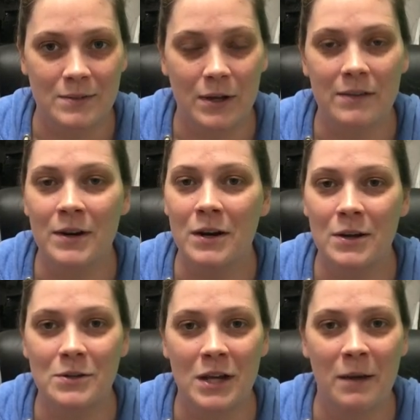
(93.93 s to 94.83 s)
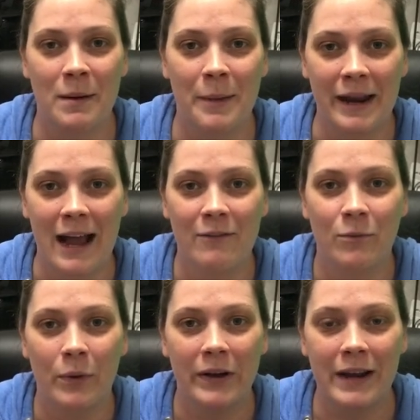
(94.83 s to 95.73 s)
So even on YouTube, I might
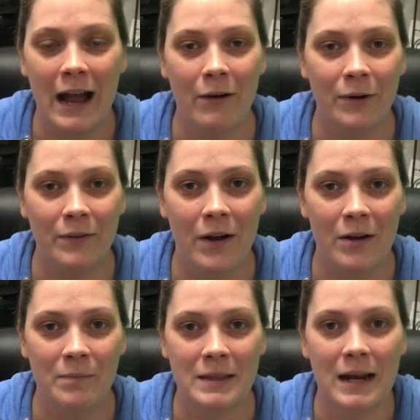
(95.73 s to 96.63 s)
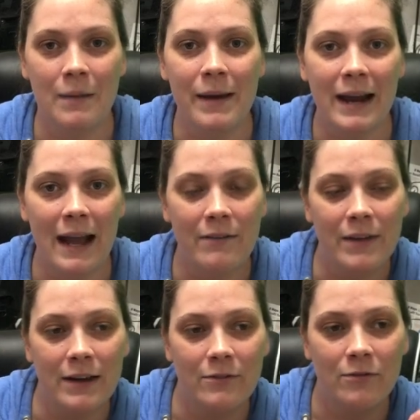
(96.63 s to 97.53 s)
have 1 hour long, but then I might have
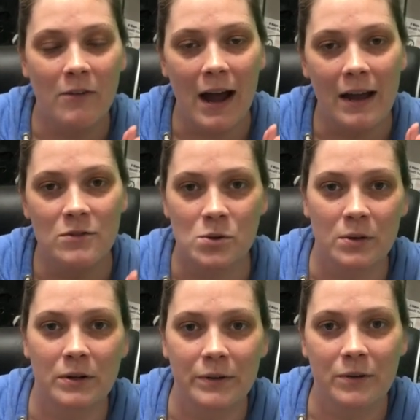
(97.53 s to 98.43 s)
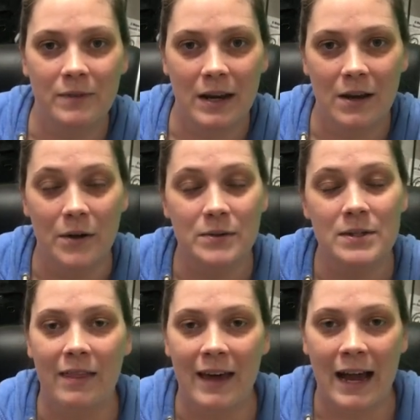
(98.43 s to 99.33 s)
like 5 shorter little
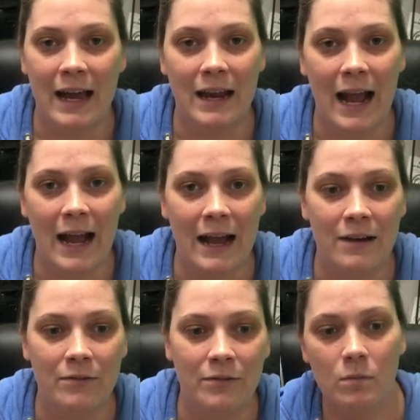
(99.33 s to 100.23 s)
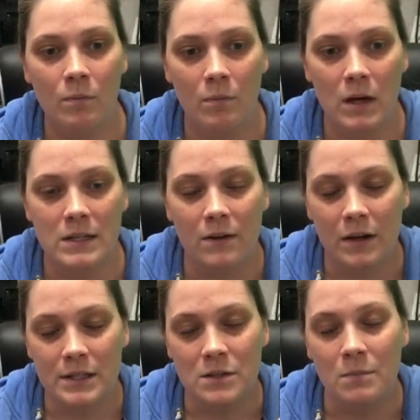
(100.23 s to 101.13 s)
videos that have
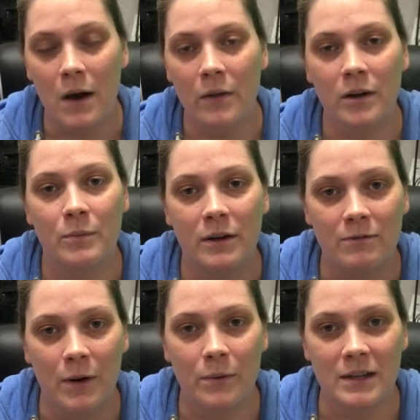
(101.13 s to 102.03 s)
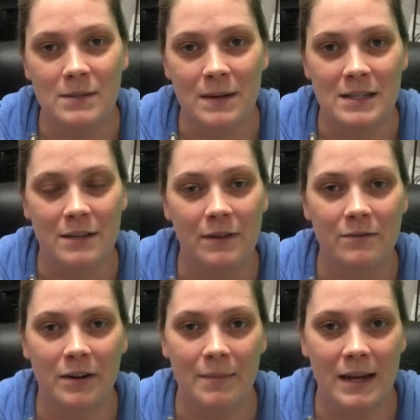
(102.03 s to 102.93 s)
a smaller, more focused piece of
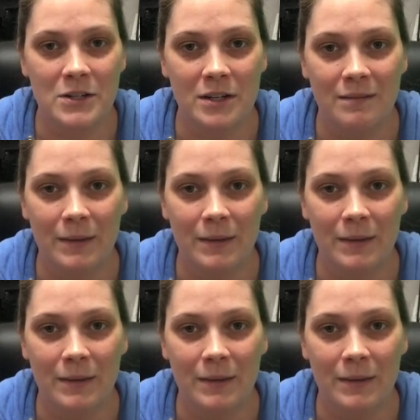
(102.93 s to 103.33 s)
information.